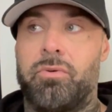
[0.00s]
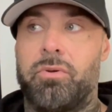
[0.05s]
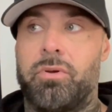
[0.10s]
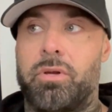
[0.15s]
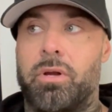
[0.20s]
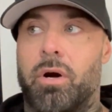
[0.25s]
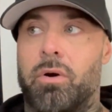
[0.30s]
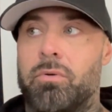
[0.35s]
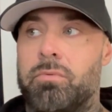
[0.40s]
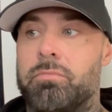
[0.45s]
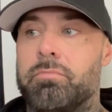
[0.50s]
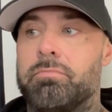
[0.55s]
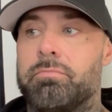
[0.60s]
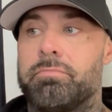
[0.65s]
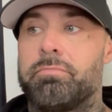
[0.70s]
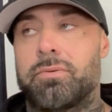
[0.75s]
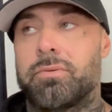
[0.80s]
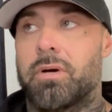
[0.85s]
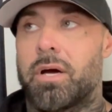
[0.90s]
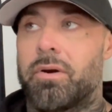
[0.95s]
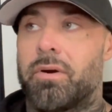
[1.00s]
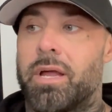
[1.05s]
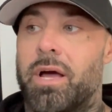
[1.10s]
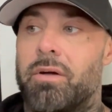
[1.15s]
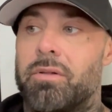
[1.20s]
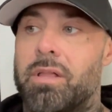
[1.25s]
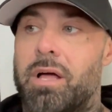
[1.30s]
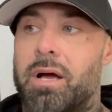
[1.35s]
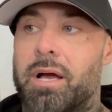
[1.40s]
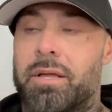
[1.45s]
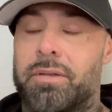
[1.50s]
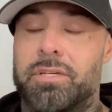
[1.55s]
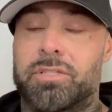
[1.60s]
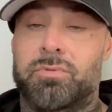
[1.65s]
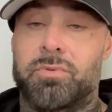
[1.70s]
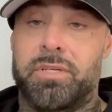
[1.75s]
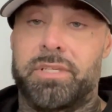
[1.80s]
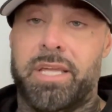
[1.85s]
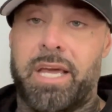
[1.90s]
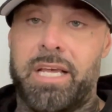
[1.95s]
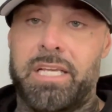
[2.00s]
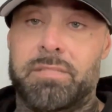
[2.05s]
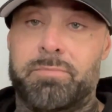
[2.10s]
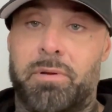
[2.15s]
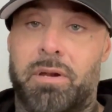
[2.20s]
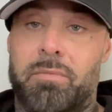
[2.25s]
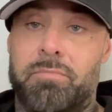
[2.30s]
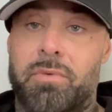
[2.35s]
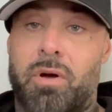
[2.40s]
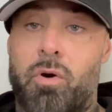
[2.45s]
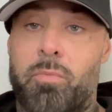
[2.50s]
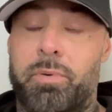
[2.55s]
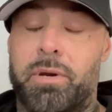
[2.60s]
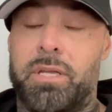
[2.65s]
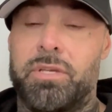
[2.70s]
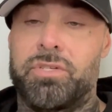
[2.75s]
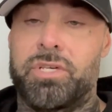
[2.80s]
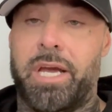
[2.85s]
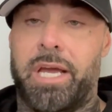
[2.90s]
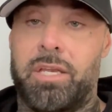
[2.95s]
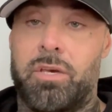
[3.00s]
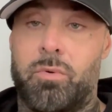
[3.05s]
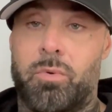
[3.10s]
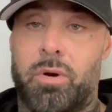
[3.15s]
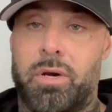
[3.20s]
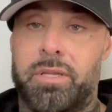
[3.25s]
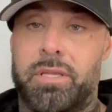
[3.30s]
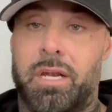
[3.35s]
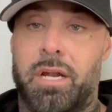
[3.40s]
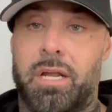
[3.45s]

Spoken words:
I don't know how long this really takes, but I'm hoping in January that